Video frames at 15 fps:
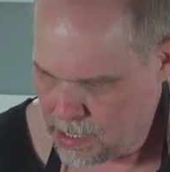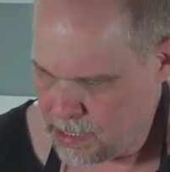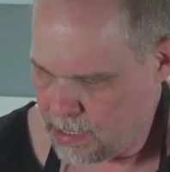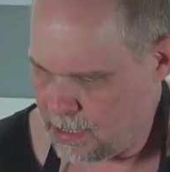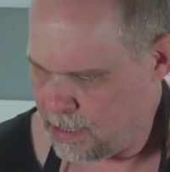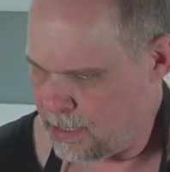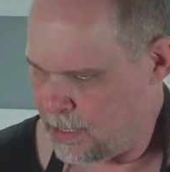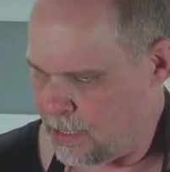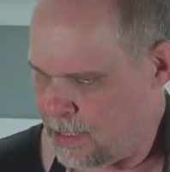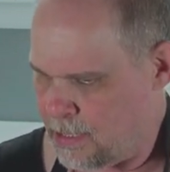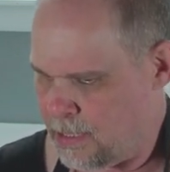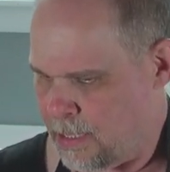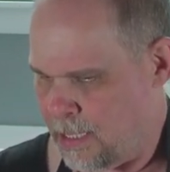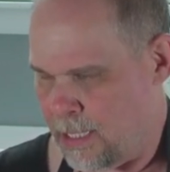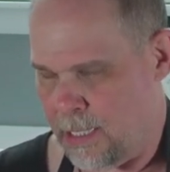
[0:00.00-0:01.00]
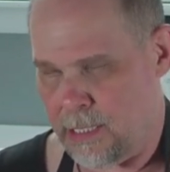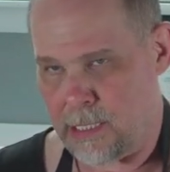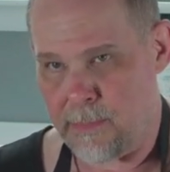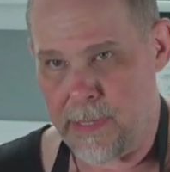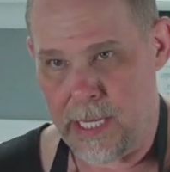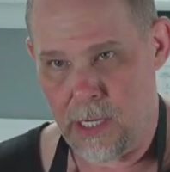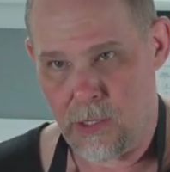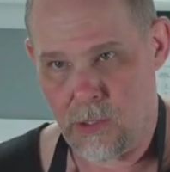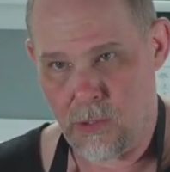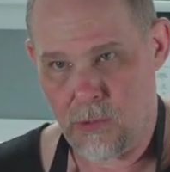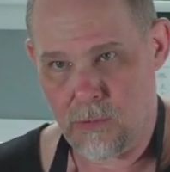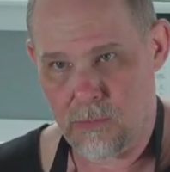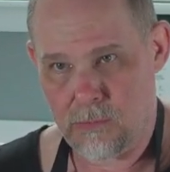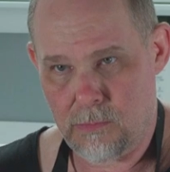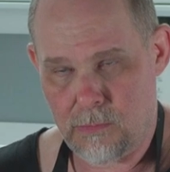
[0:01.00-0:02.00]
This is the
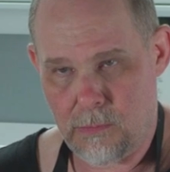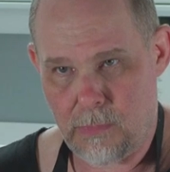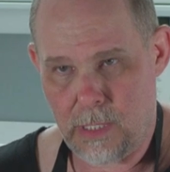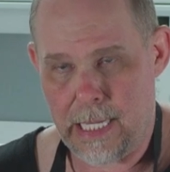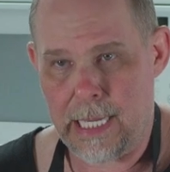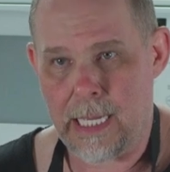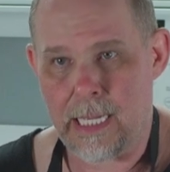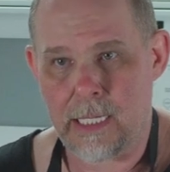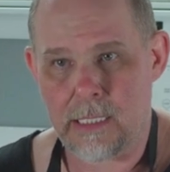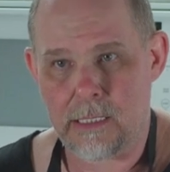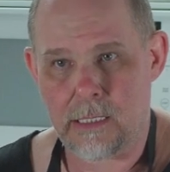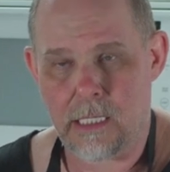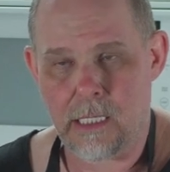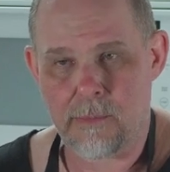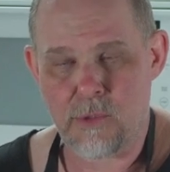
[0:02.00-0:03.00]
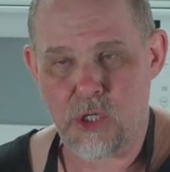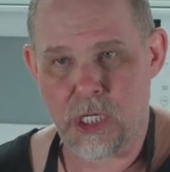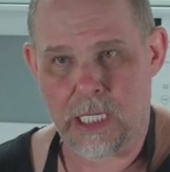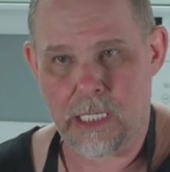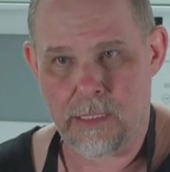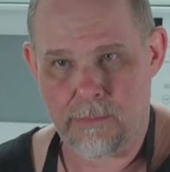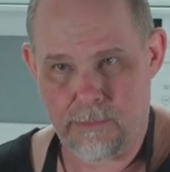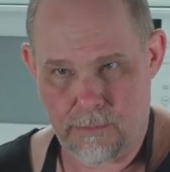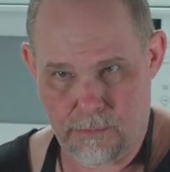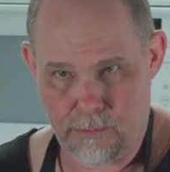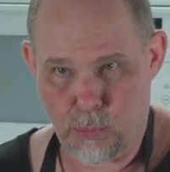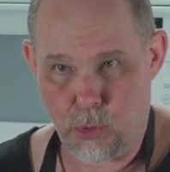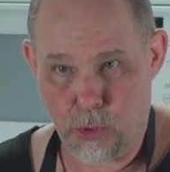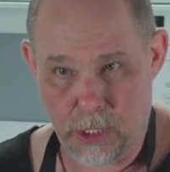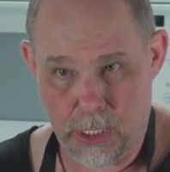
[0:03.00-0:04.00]
tomato and chicken
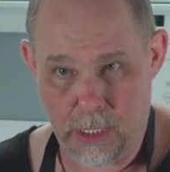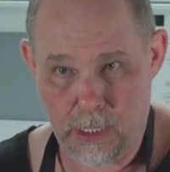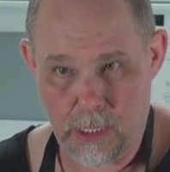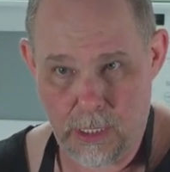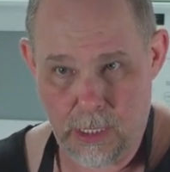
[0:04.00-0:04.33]
bouillon.